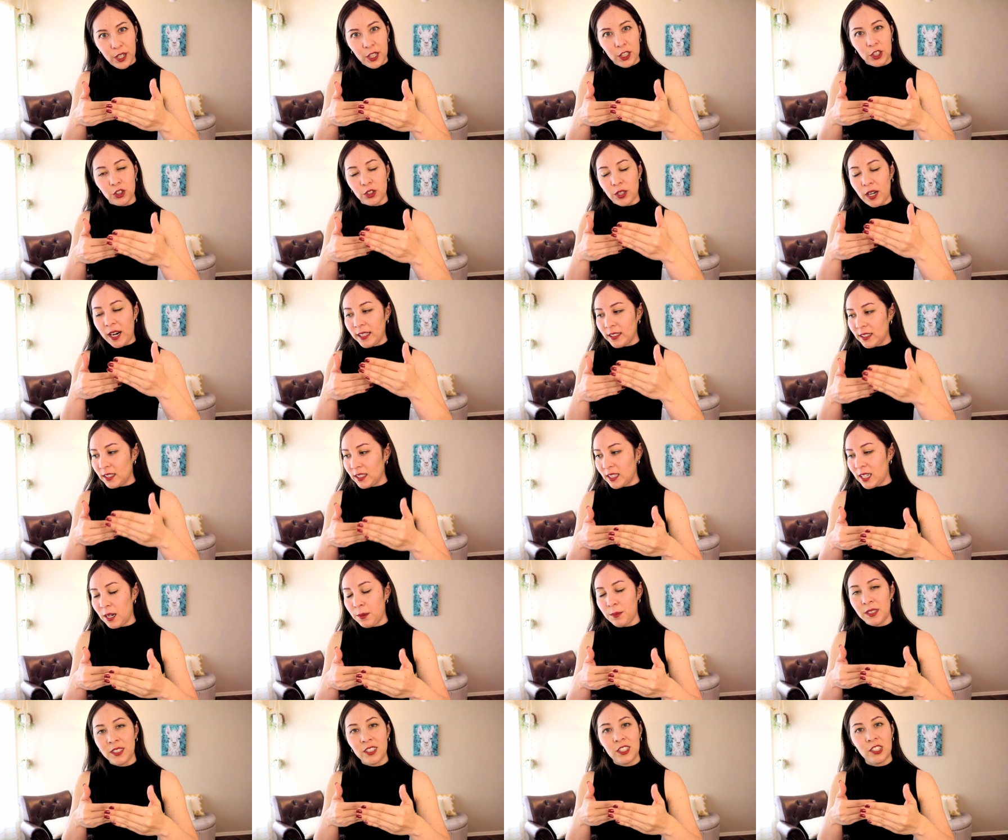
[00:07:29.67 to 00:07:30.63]
trying to
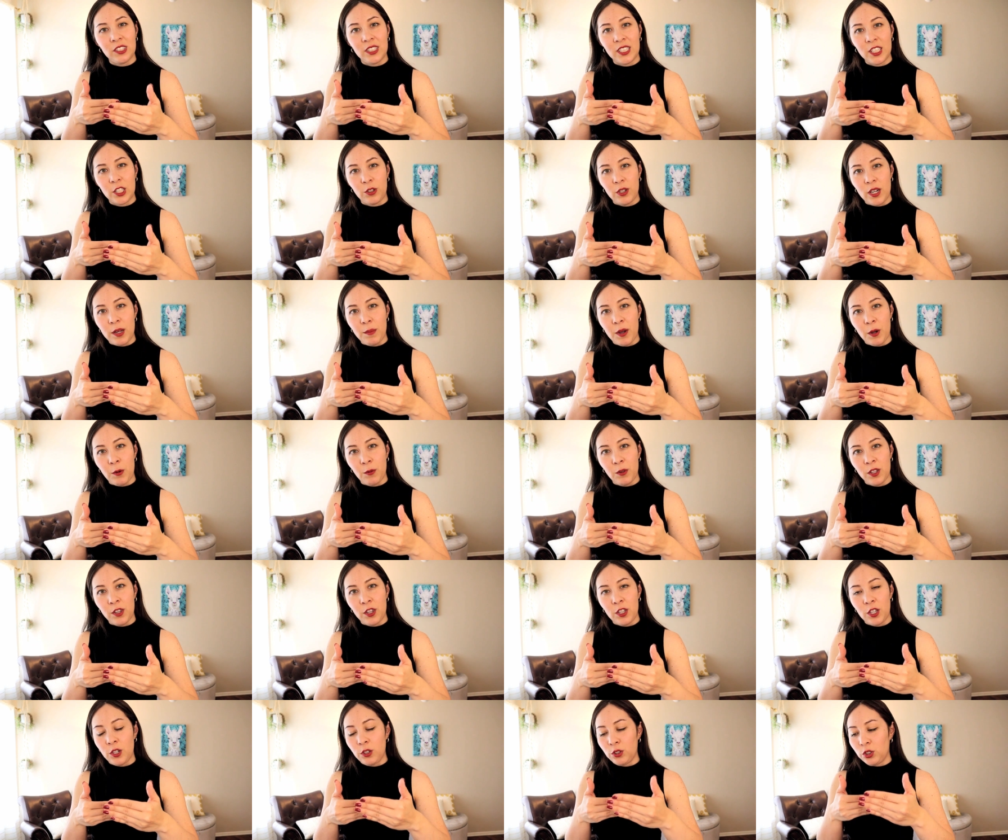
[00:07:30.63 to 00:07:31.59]
come into an agreement
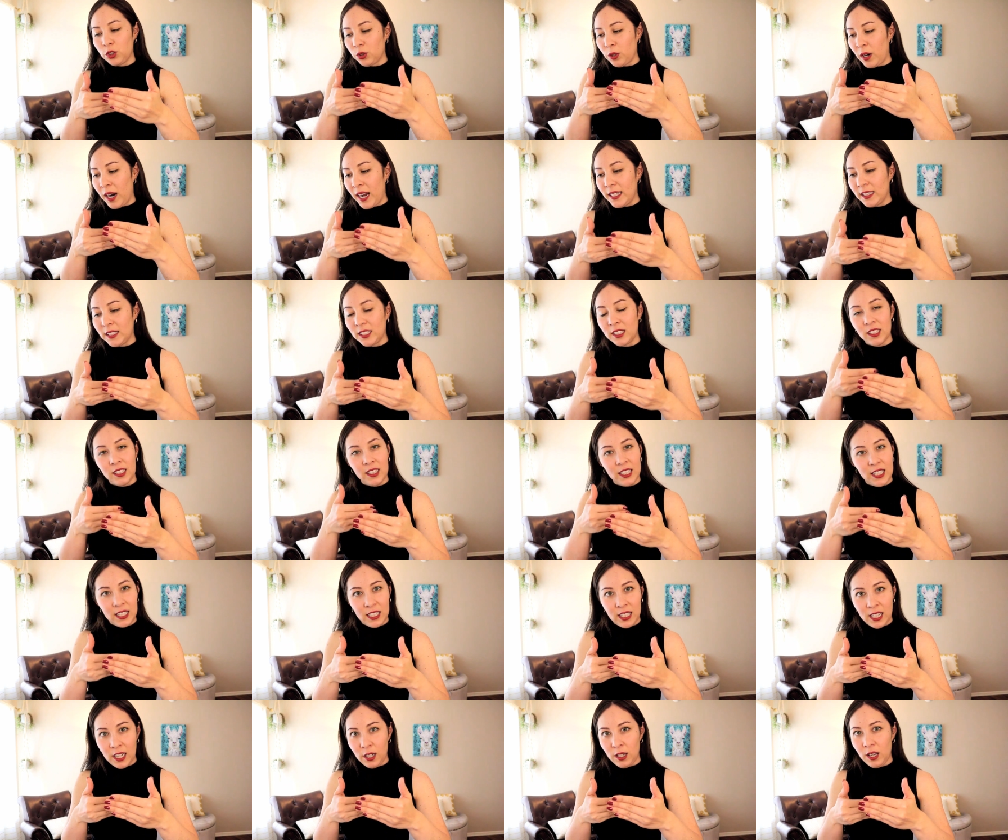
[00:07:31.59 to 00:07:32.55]
with you, trying to
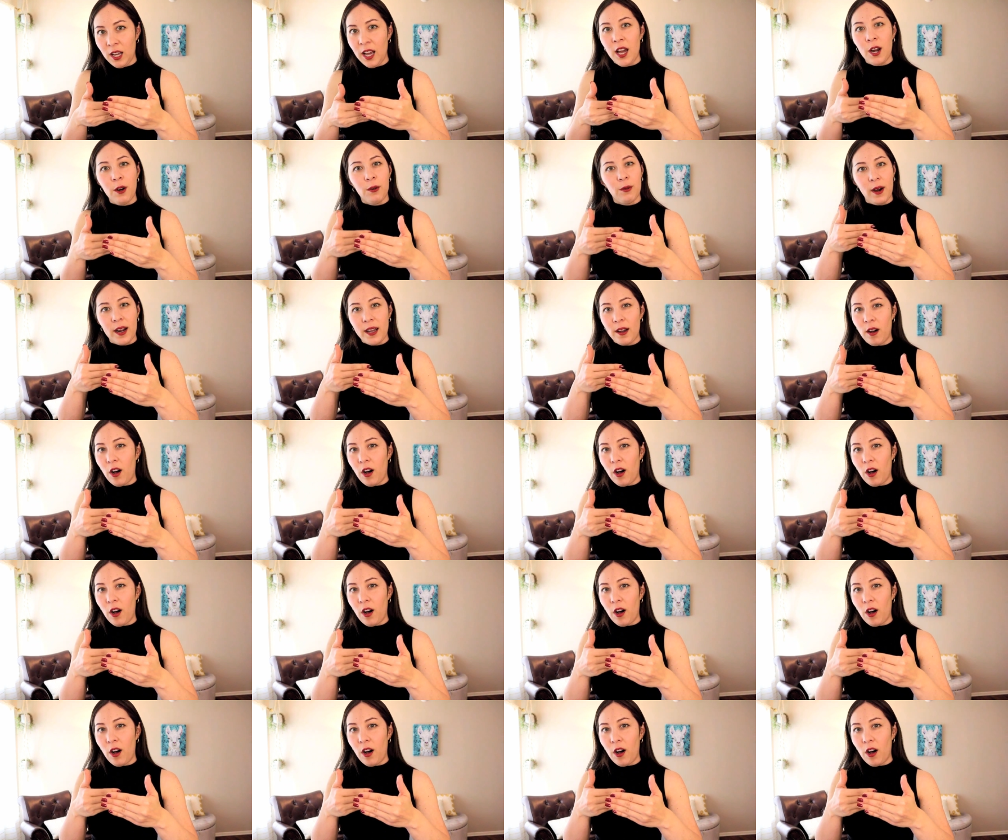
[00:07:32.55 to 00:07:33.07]
lean in, right?